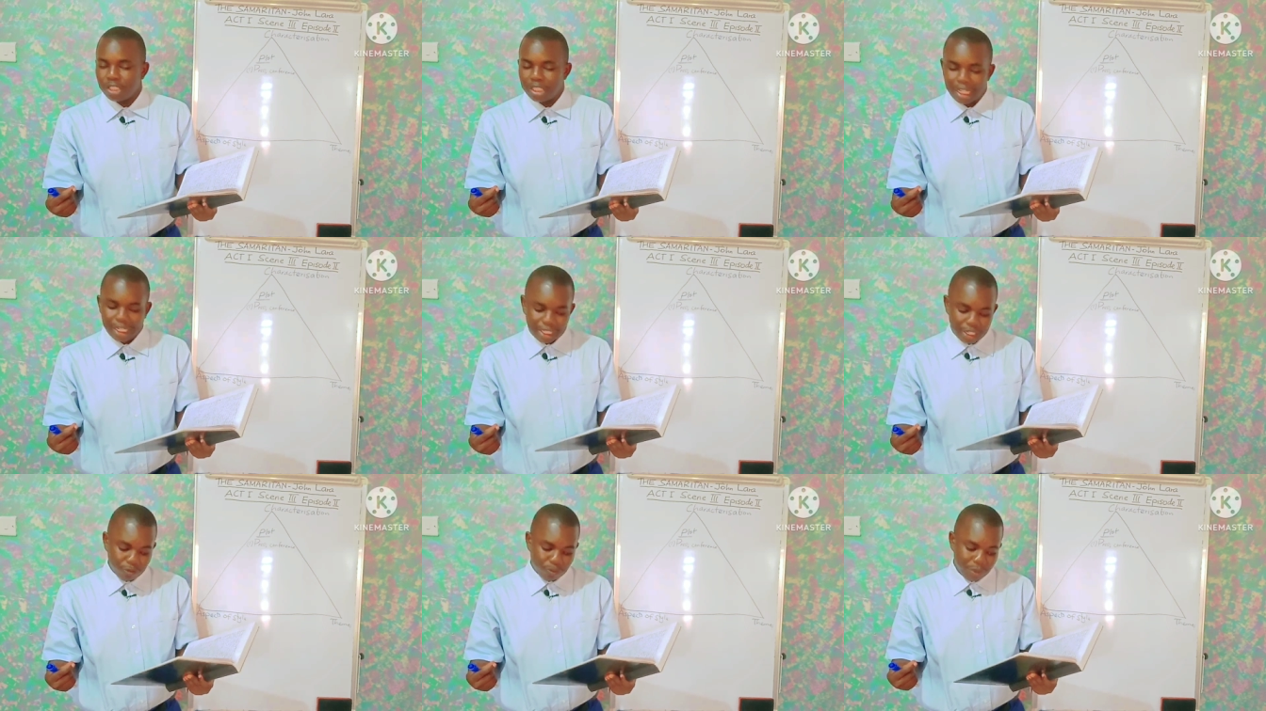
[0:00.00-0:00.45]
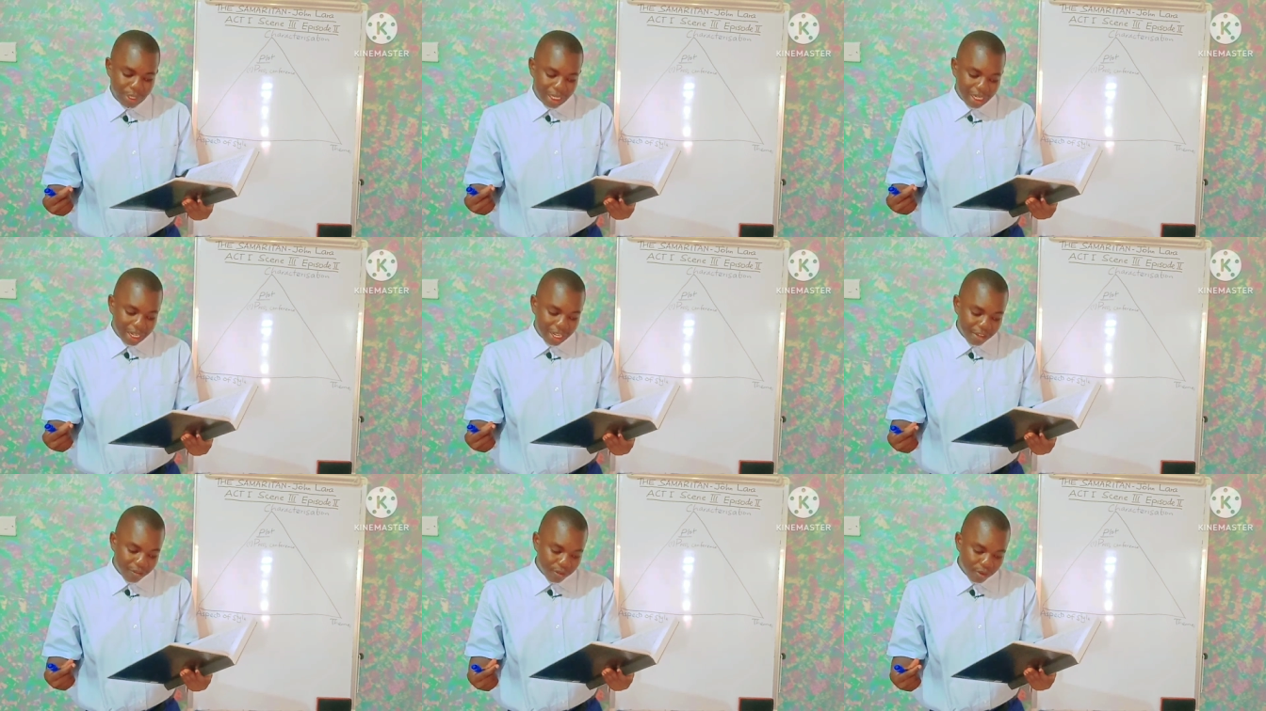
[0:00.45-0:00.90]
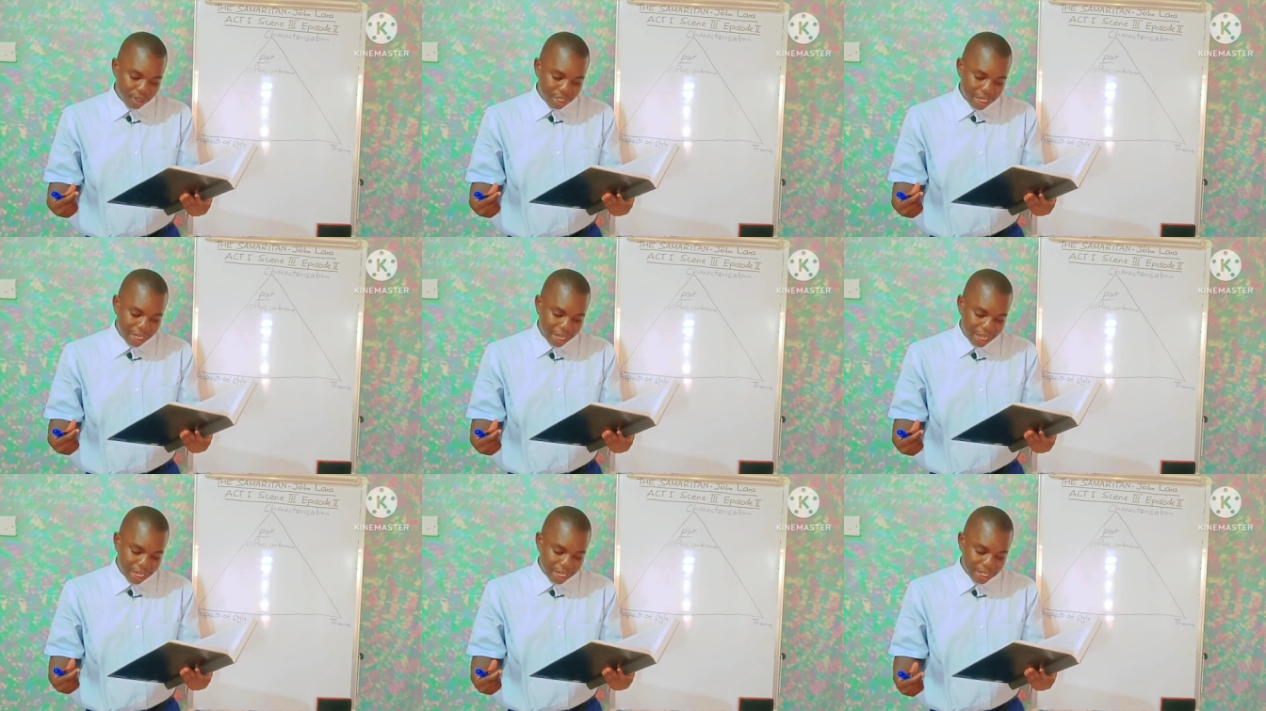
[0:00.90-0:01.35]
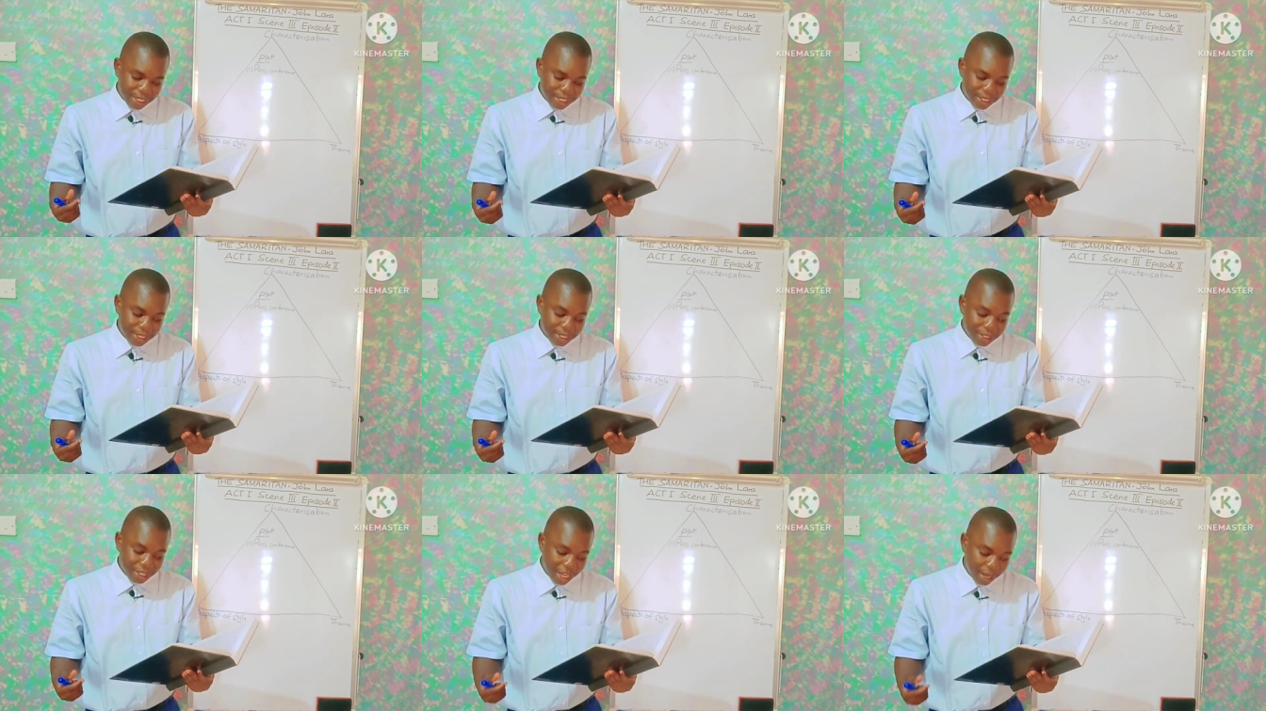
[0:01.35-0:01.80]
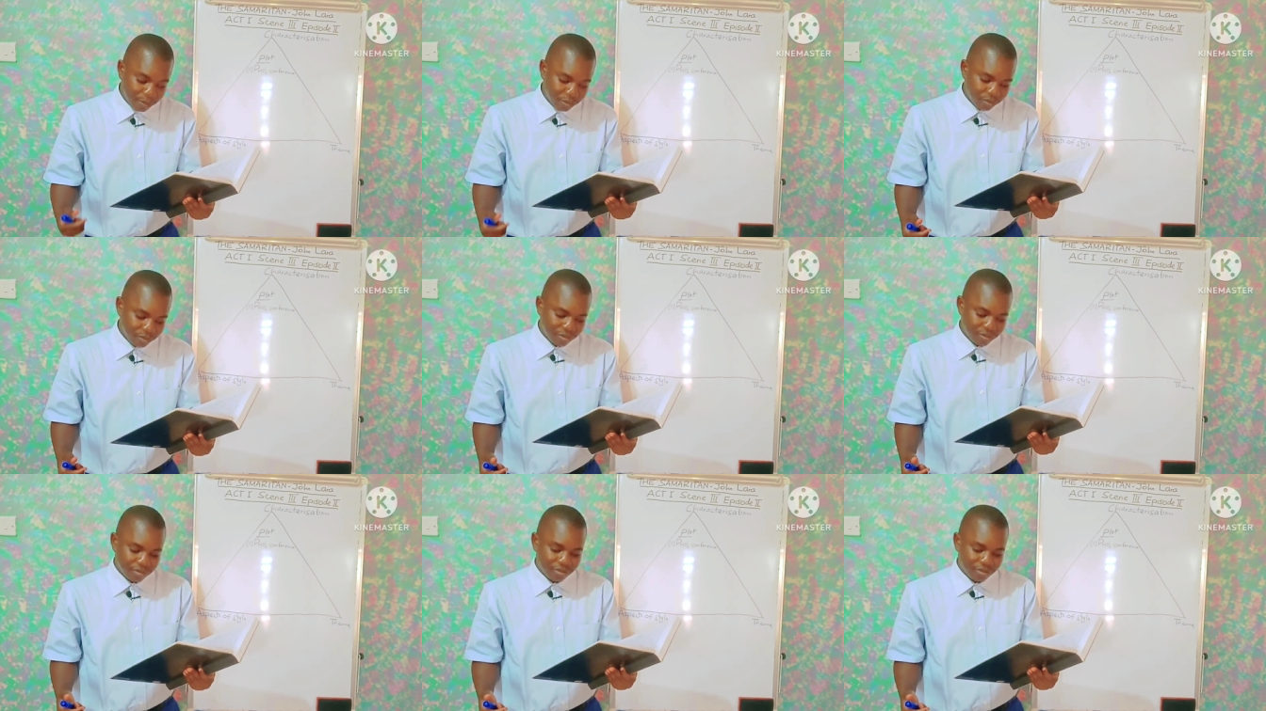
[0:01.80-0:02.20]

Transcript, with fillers: that have been leveled against them.